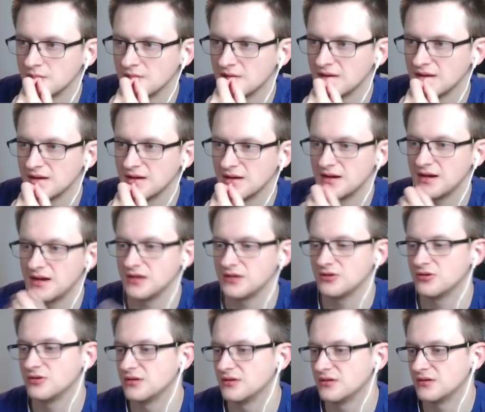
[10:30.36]
I
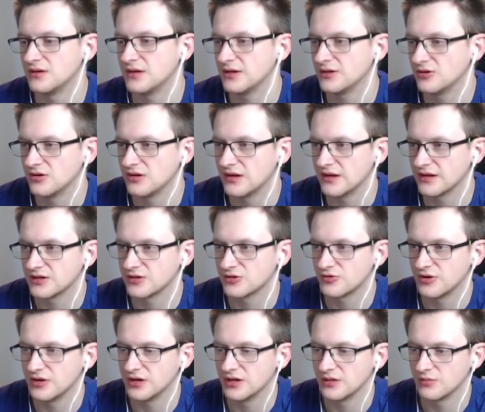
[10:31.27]
don't like
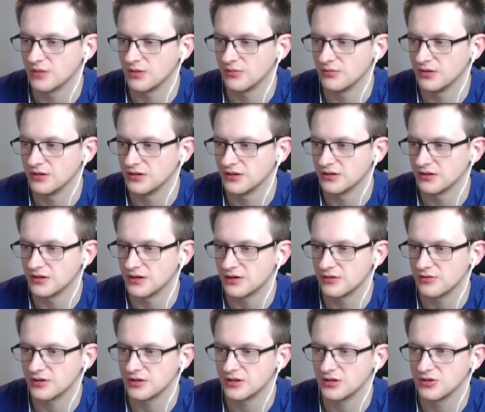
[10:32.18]
trading my minion. I
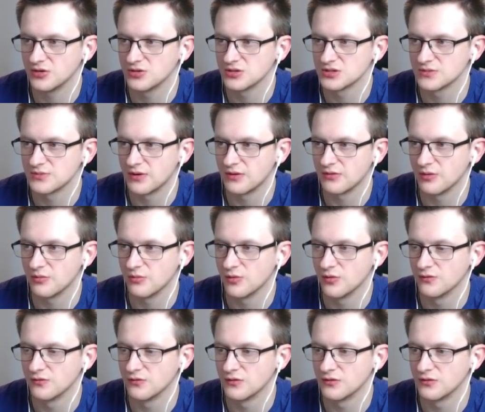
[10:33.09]
rather use my removal